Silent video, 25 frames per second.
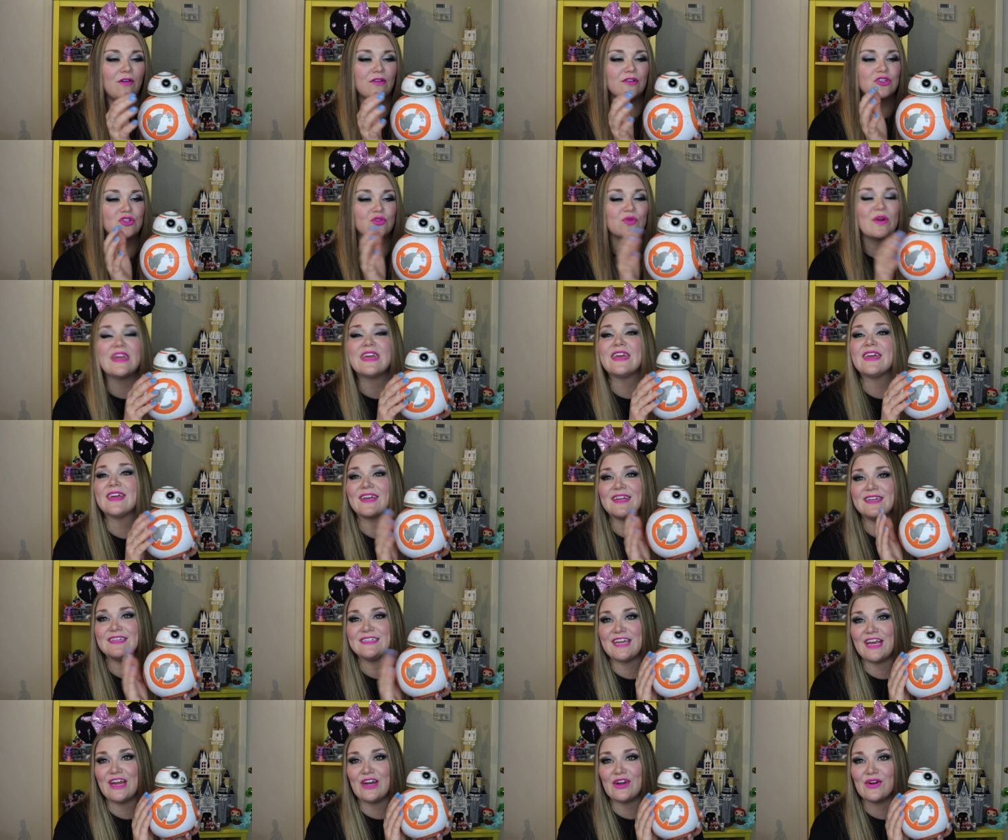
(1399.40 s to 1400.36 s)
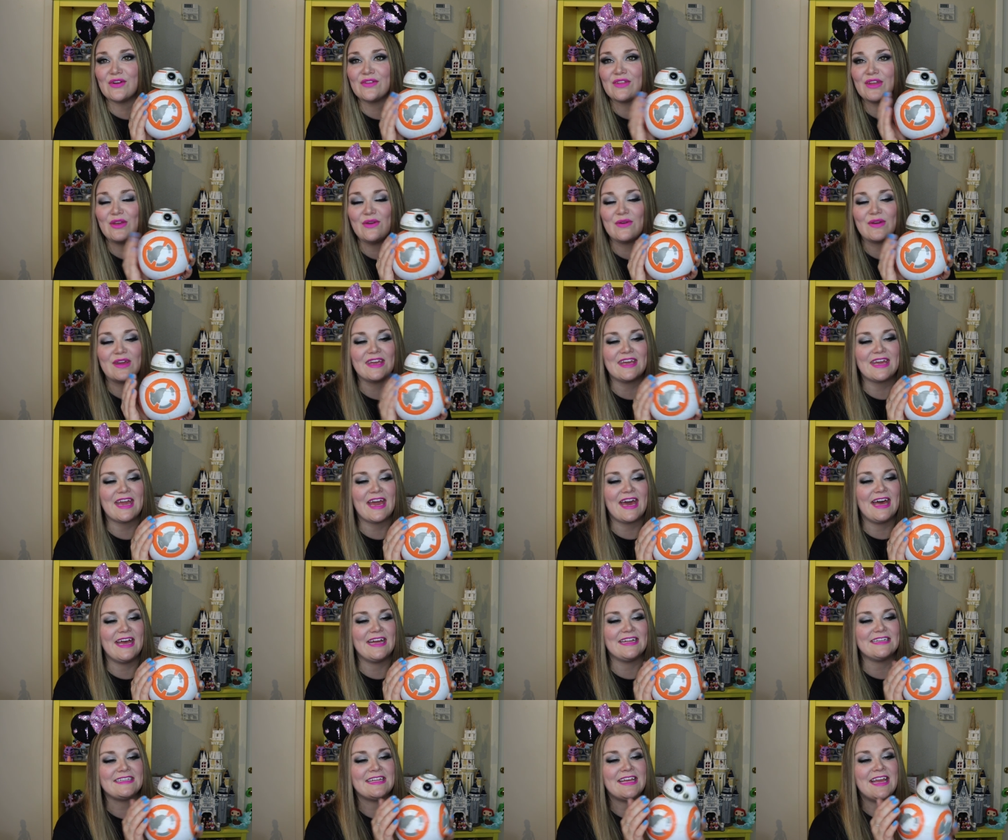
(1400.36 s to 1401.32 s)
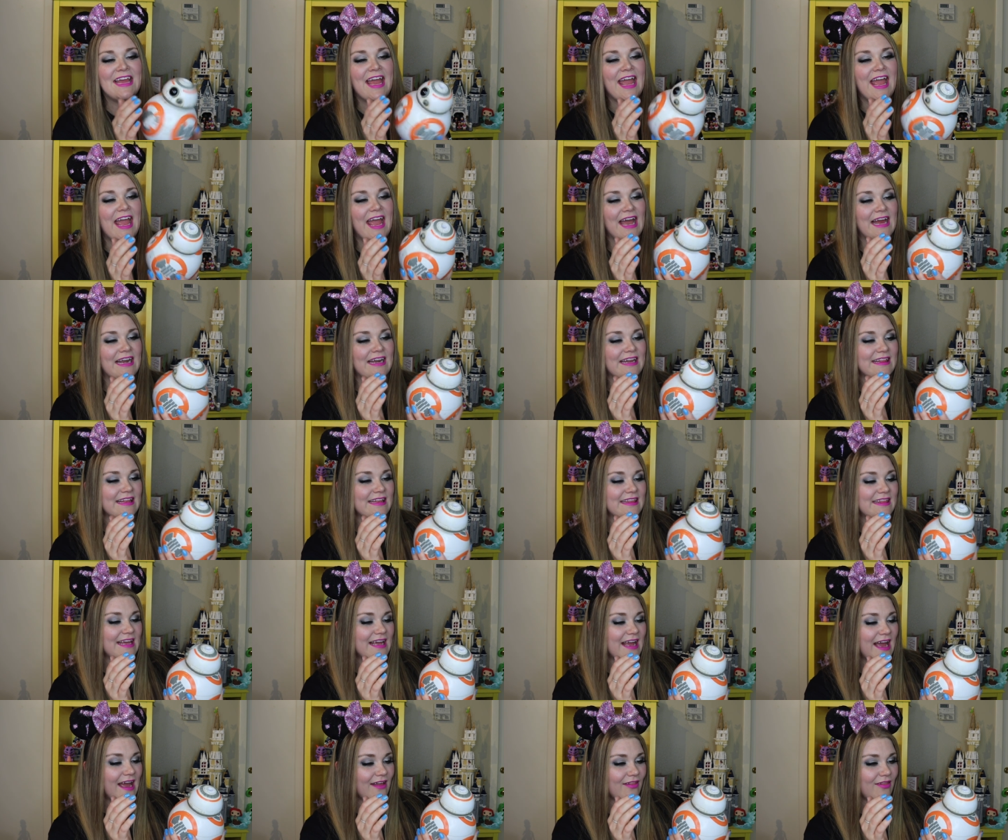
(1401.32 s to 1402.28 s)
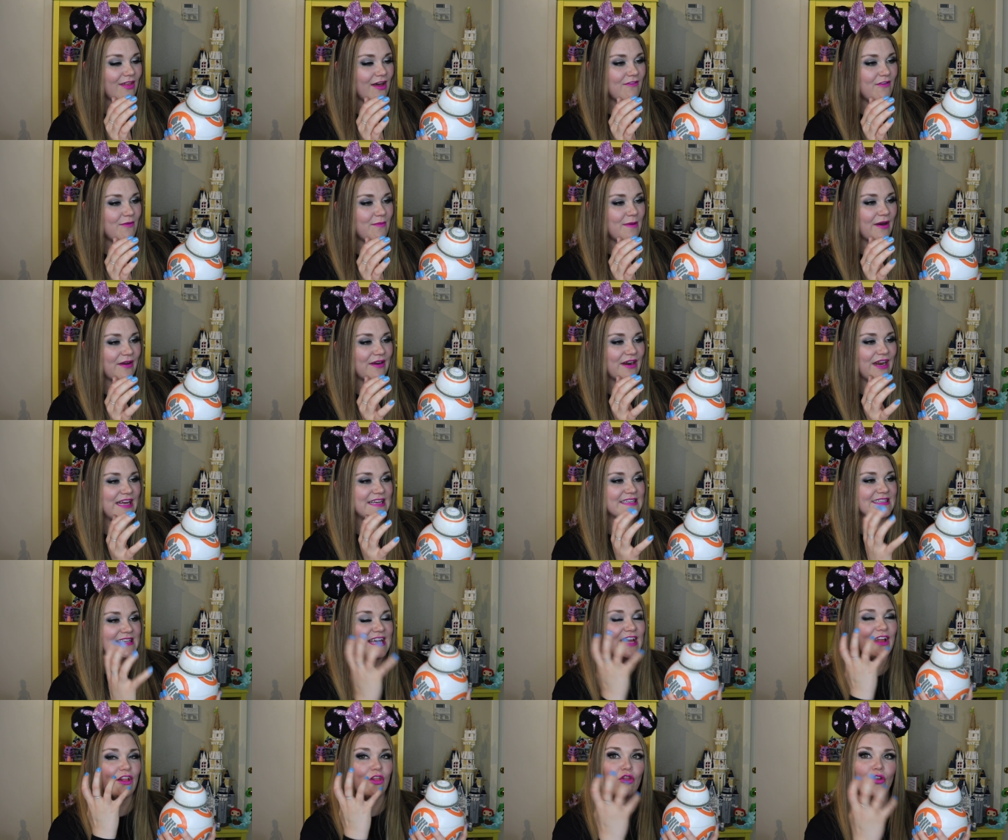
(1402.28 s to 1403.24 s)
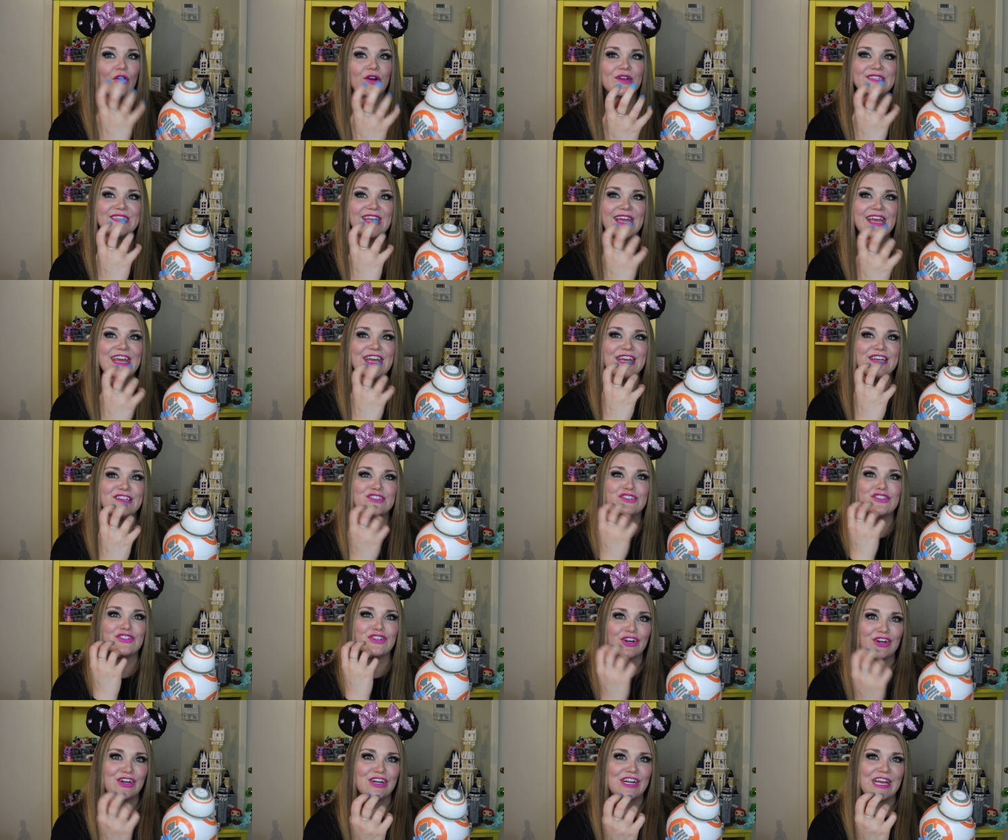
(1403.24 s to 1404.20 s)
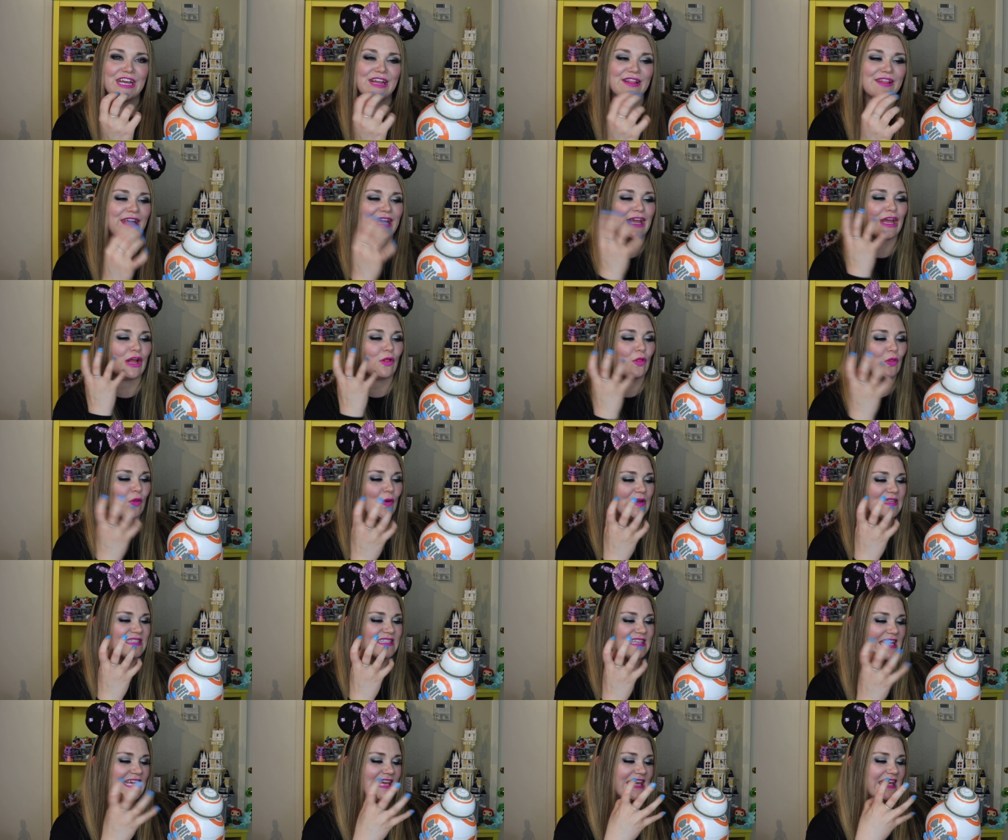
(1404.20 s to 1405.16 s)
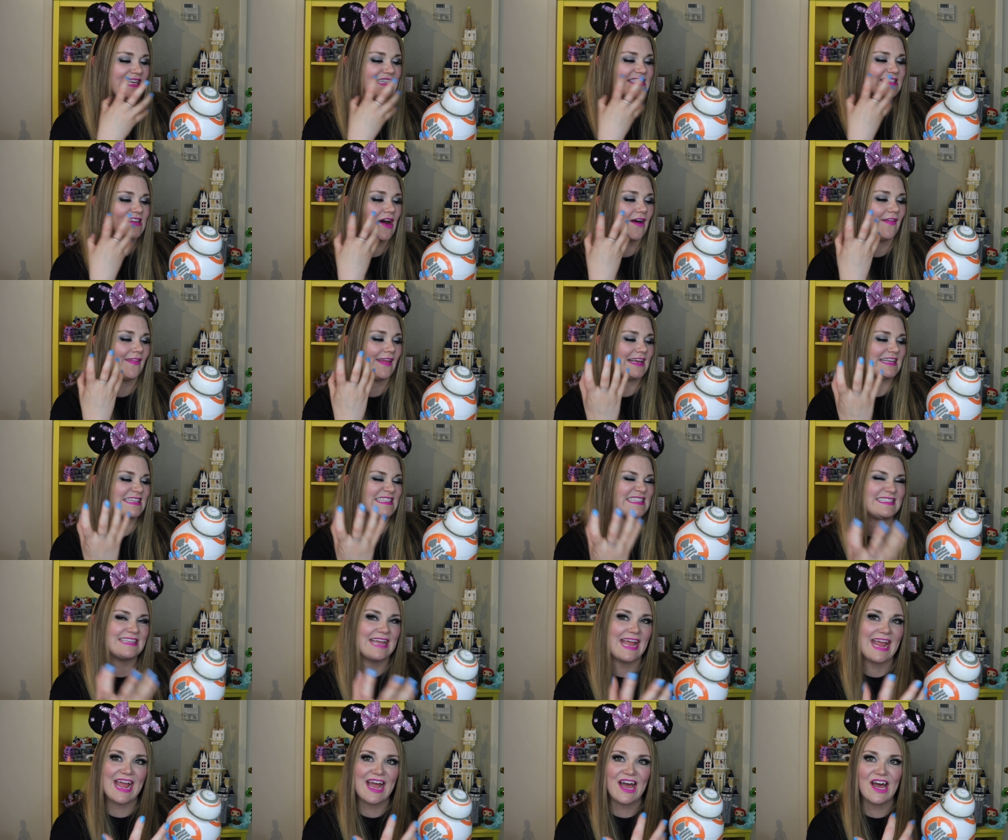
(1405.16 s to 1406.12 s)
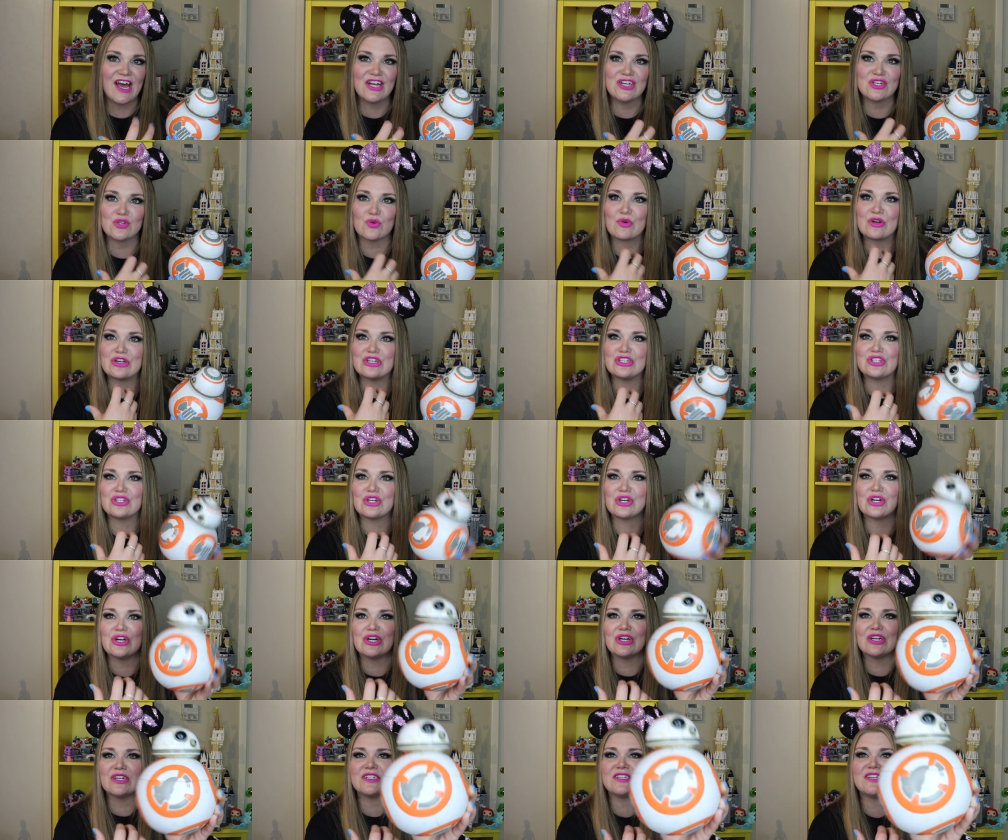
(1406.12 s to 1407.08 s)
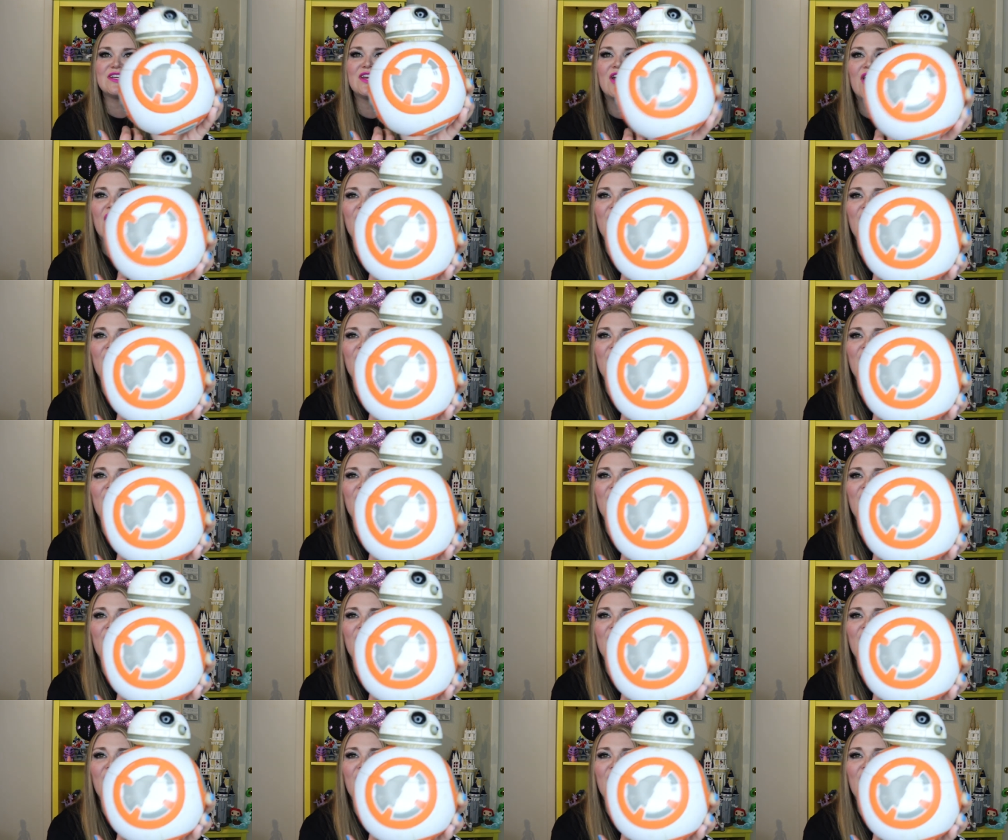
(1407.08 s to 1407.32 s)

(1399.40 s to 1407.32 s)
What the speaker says: drink container that you can get. And the thing I love about it is it looks like he's dirty. Like it looks like he's got like sand or dirt